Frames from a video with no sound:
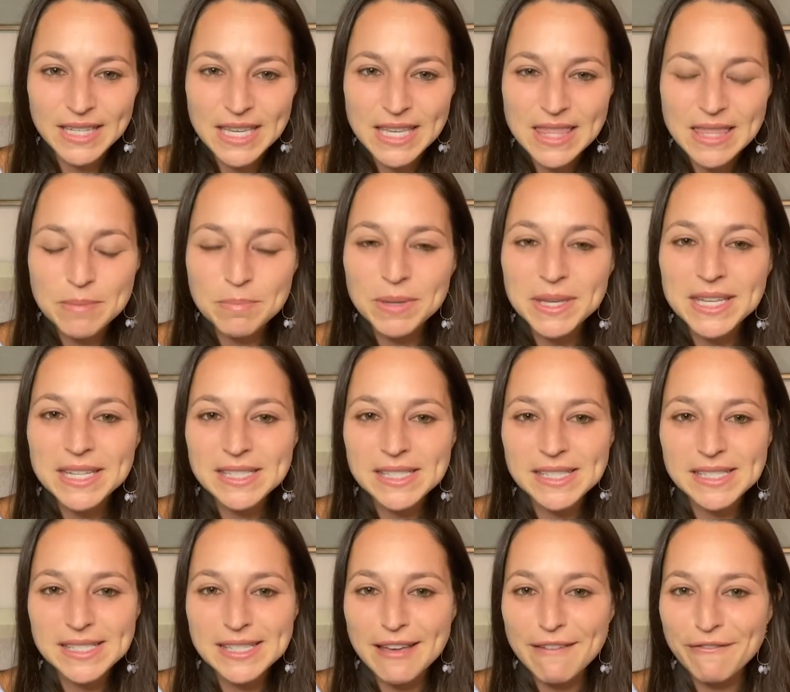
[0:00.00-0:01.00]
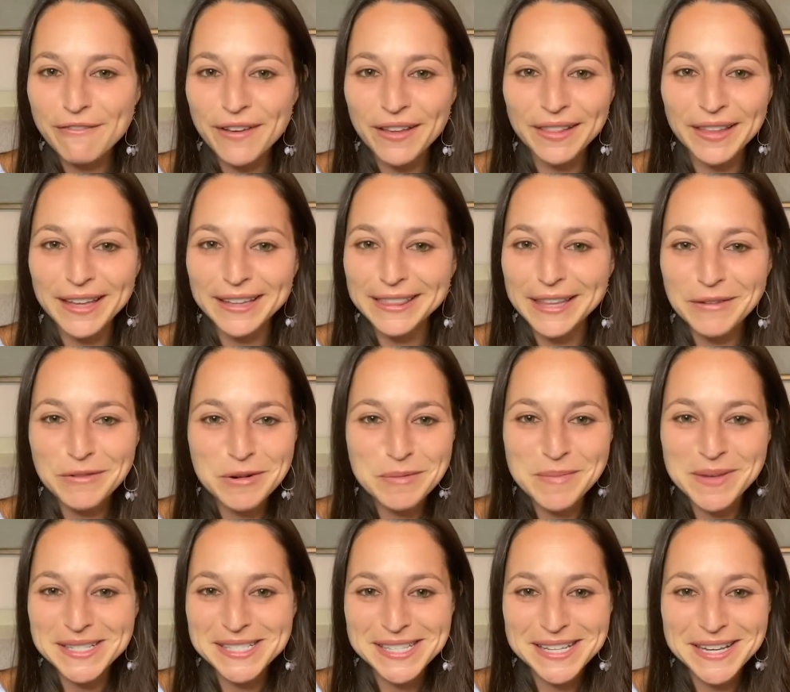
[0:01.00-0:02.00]
The pieces that felt like they were
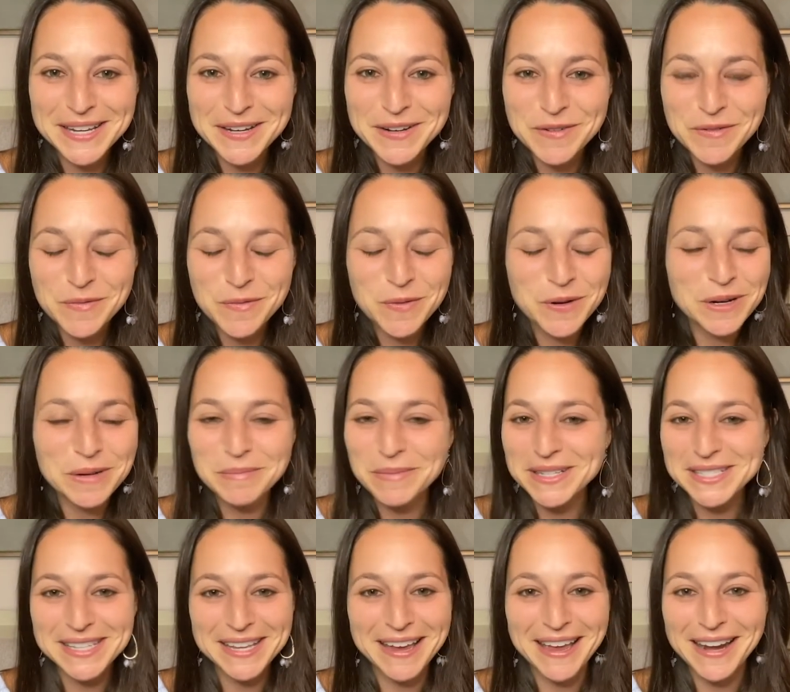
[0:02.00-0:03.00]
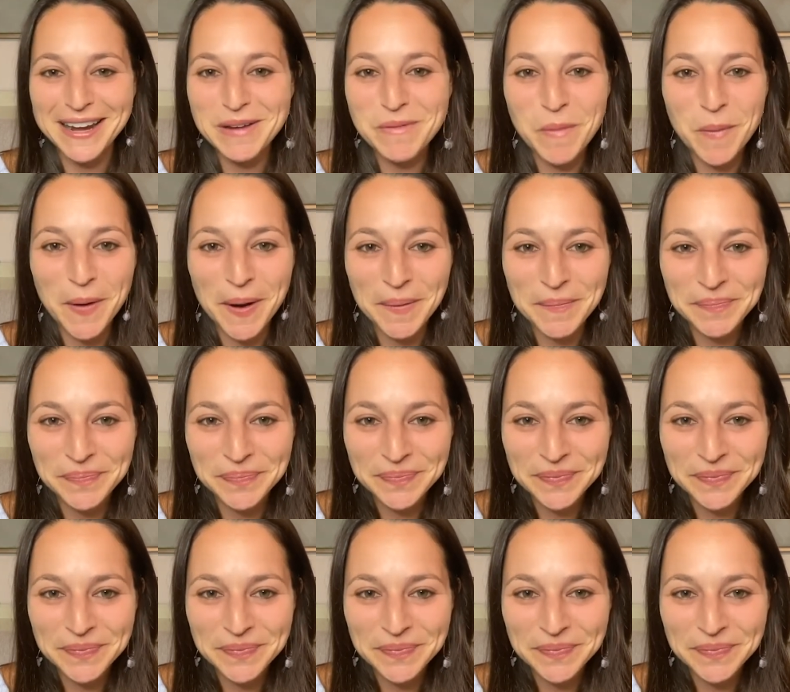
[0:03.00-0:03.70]
missing weren't missing anymore.